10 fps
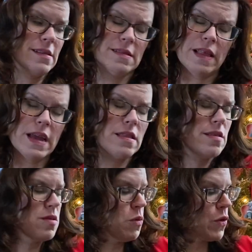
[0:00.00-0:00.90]
sleigh
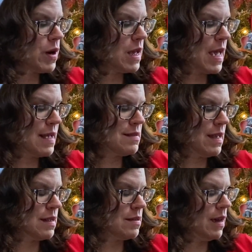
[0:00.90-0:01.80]
this morning, asked
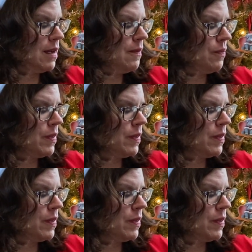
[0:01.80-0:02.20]
Santa.